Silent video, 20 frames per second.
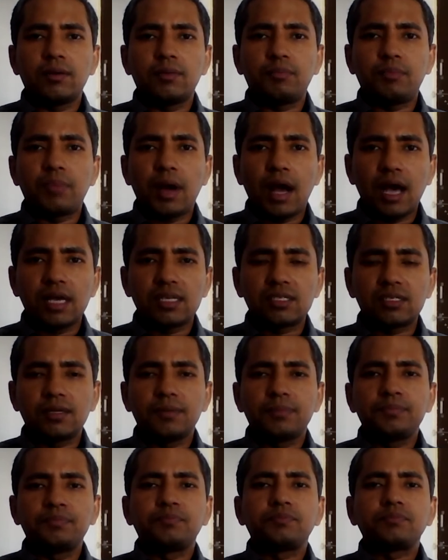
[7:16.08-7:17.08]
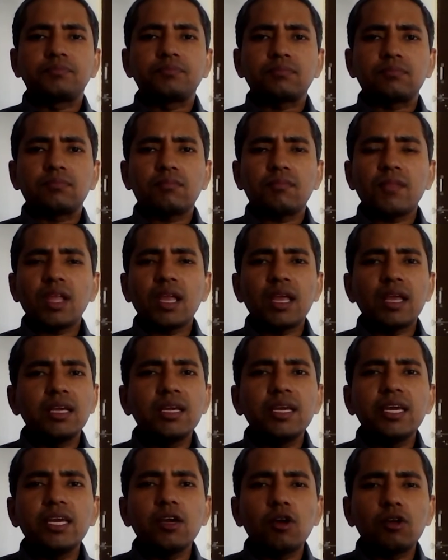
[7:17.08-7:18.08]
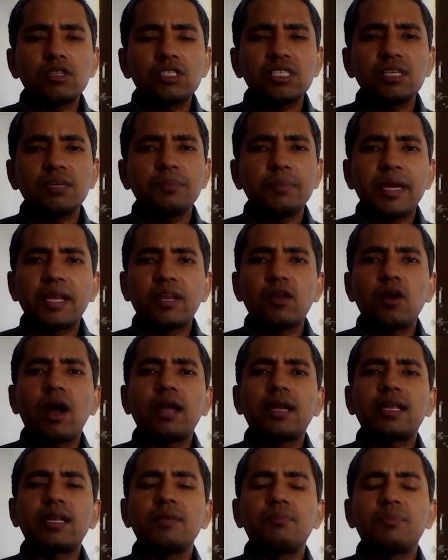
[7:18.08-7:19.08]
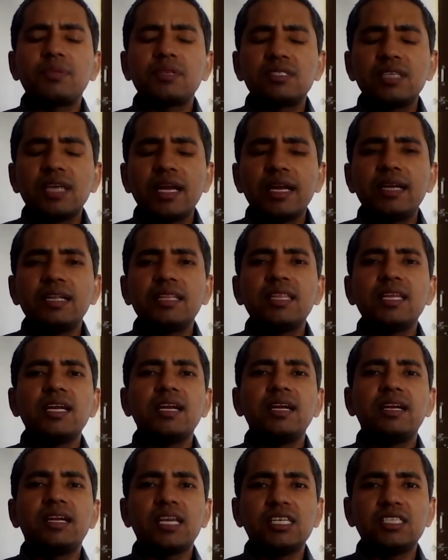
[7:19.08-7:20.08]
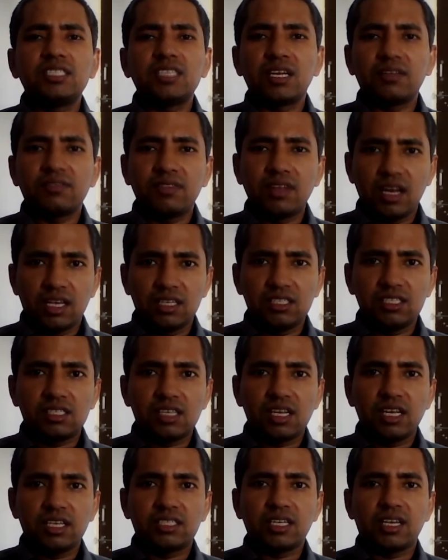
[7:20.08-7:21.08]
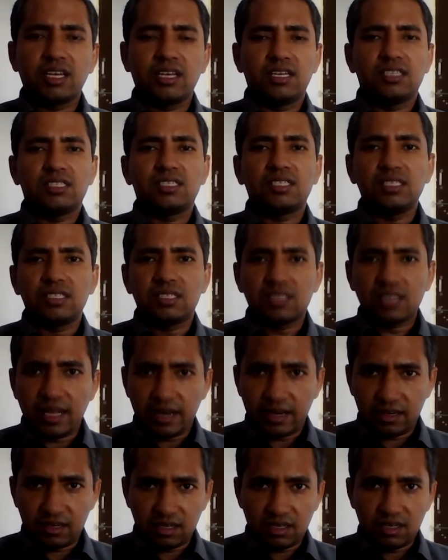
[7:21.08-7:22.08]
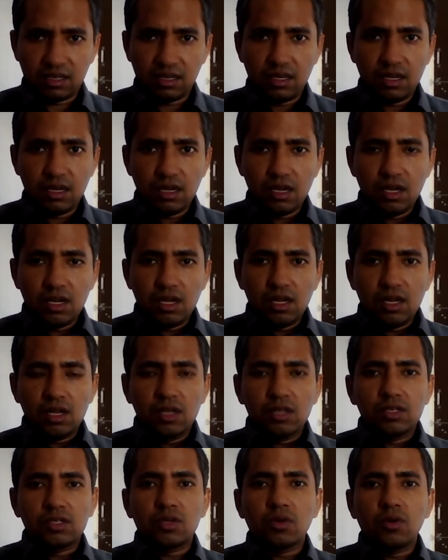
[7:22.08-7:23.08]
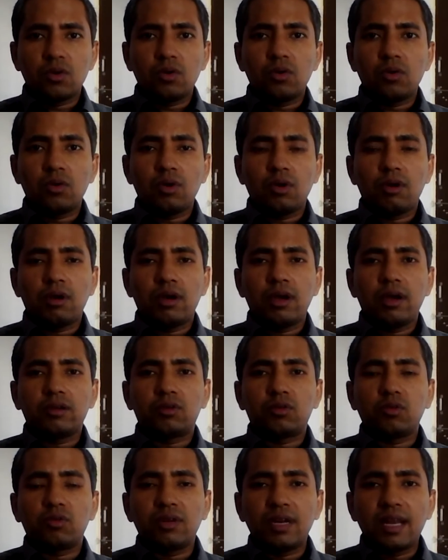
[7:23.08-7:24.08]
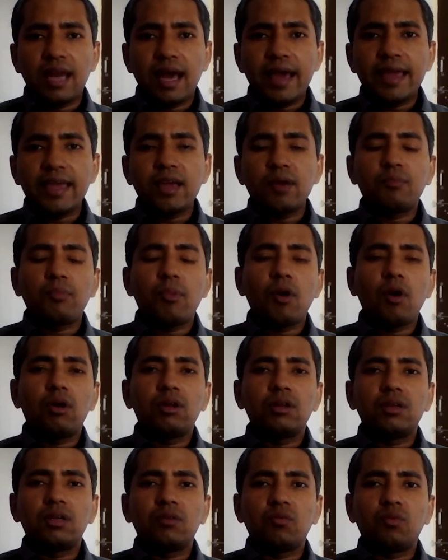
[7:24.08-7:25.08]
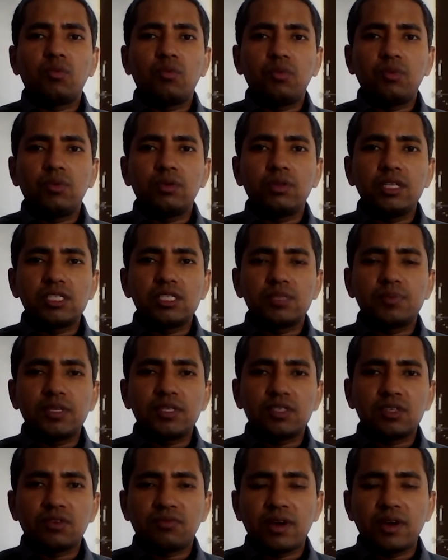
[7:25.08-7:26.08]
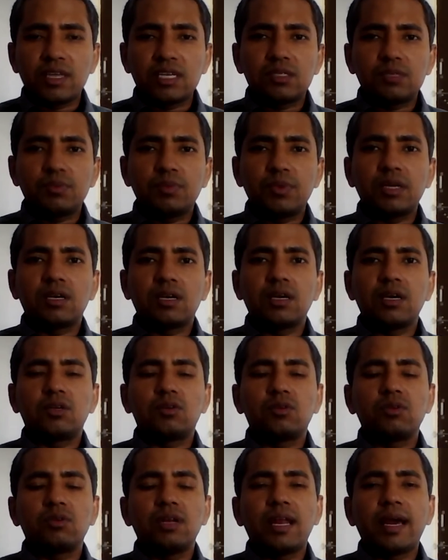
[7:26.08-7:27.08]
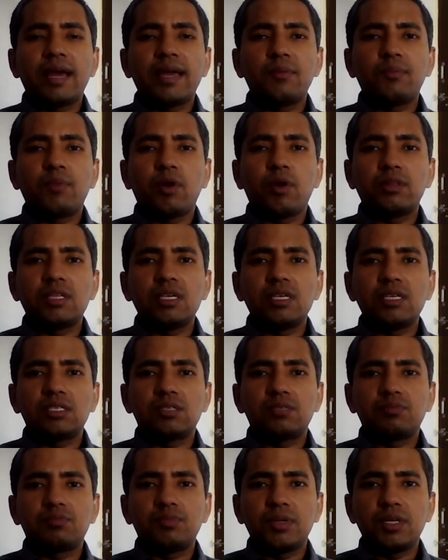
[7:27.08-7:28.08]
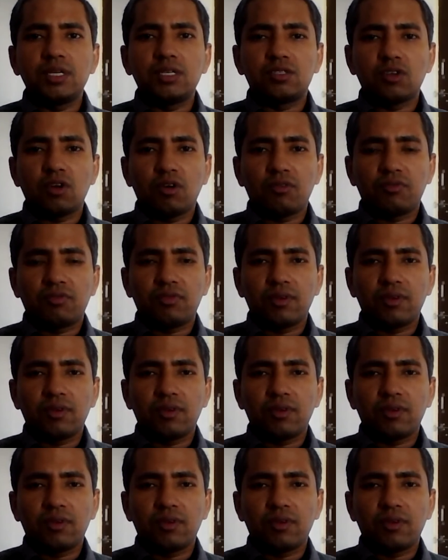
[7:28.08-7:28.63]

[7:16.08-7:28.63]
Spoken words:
passed, he or she may not represent the intention of the legislature in its entirety. So, to rely upon the speech of one speaker, to rely upon the speech of